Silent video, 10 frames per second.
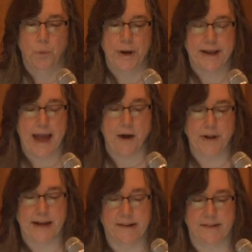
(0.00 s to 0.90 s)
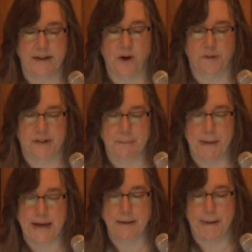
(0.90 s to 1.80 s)
When a county gets DOC
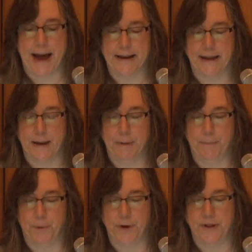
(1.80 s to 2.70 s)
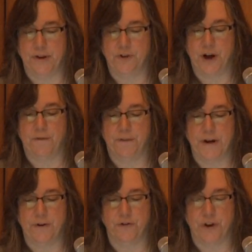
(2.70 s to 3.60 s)
money back, can it be put in the jail
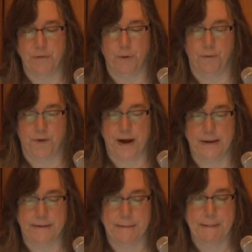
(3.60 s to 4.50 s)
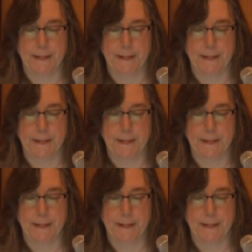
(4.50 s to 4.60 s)
fund or general fund?